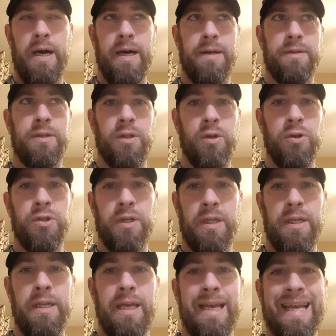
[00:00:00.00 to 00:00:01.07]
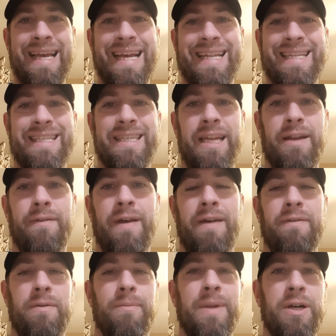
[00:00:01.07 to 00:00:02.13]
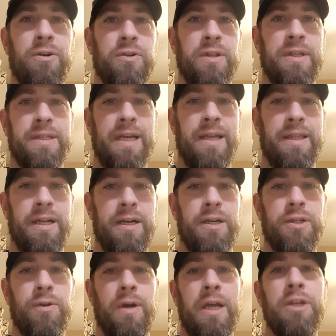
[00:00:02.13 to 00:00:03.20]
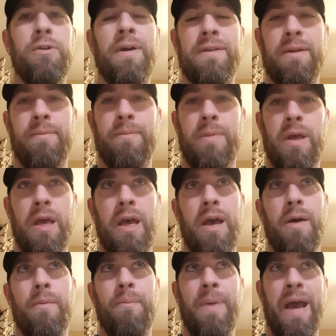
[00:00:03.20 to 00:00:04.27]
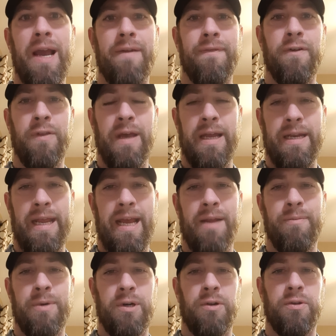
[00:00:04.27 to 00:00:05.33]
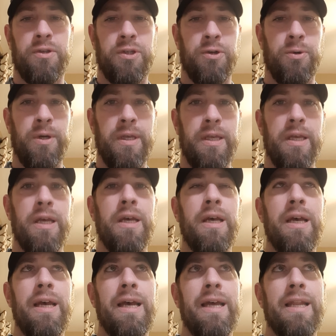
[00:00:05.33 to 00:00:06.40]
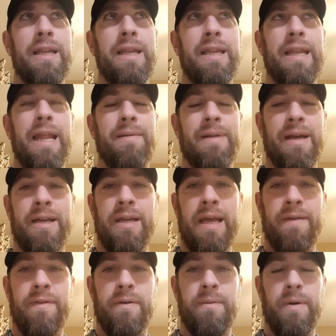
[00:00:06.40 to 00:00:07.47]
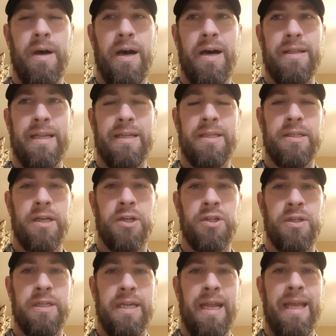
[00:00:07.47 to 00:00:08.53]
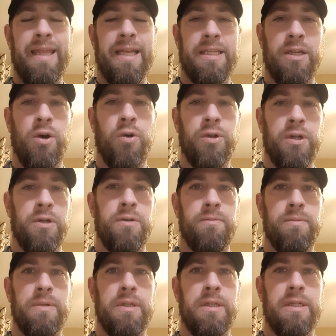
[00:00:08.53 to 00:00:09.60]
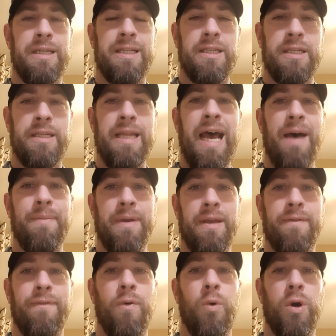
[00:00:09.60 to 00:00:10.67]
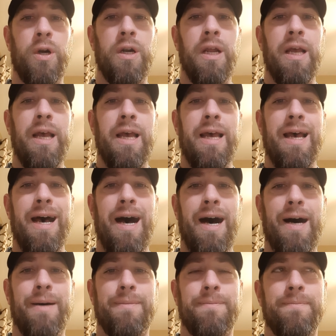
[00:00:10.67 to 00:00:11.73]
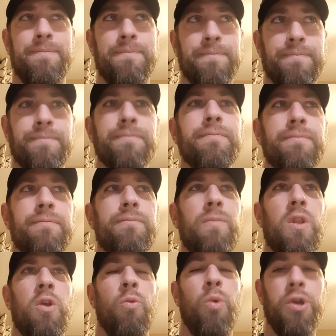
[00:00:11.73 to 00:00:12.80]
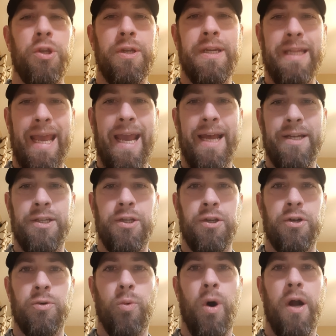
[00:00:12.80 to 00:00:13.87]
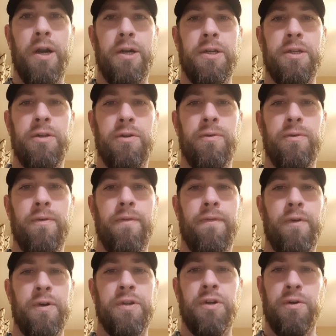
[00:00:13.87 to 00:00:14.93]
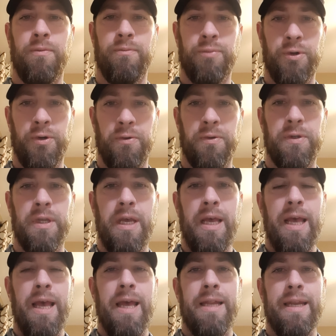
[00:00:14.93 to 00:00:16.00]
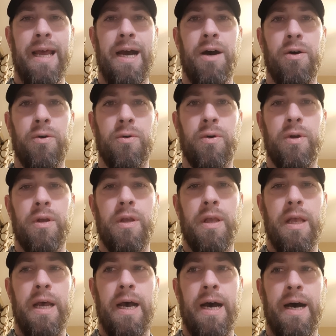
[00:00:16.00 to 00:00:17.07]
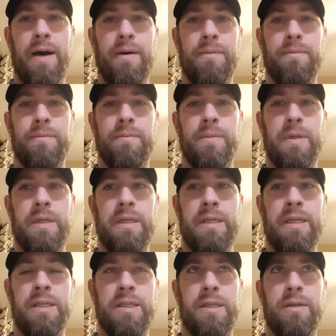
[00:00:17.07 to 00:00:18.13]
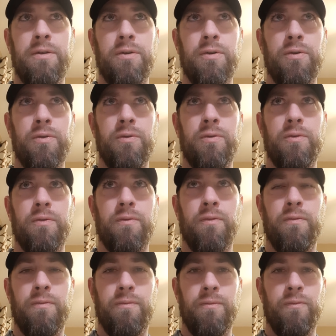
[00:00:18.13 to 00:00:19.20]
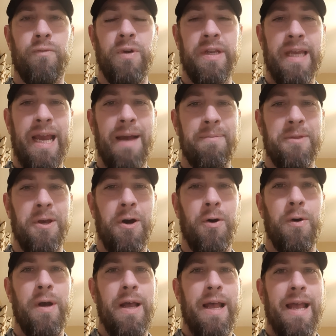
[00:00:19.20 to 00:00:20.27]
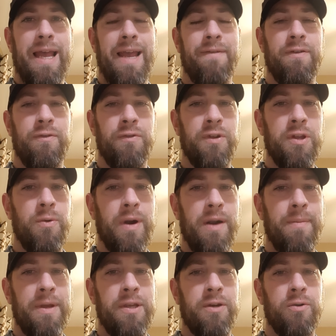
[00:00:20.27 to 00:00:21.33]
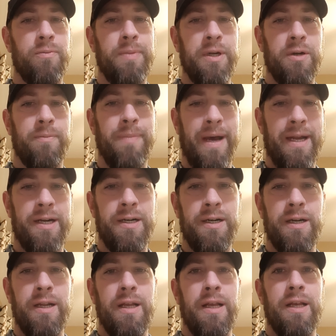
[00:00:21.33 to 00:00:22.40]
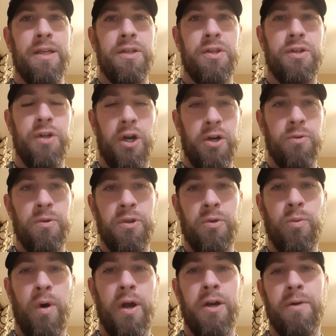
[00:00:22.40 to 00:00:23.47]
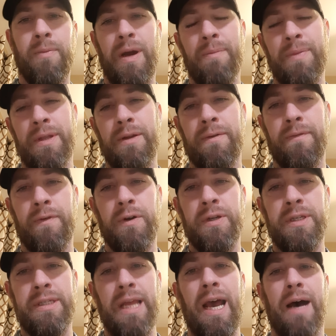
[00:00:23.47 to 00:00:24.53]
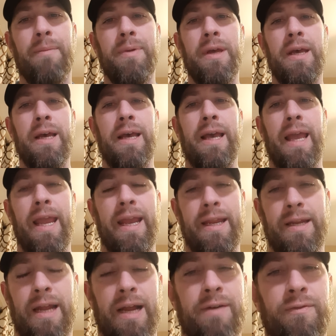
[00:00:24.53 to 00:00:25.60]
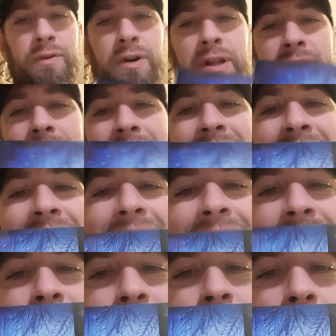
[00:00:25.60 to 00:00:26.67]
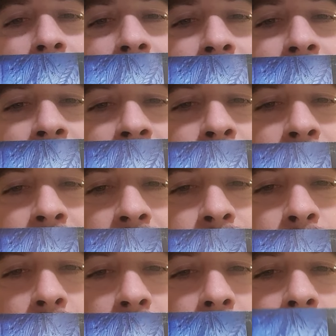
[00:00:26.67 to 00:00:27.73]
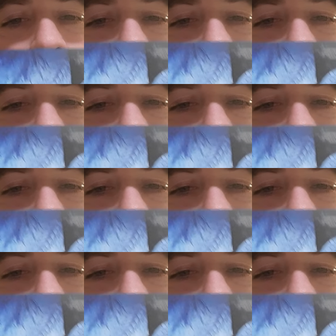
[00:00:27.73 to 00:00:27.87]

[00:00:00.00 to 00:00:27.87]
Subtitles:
solution instead of having minerals inside there. So I do have to backfill that and add minerals to it. I'm not going to have a discussion today. That's a whole other this topic for what you need to add to your water for certain brews. Now, just to recap though, if you really want to make your beer better, starting with your water might be your first step. And I really highly recommend this book.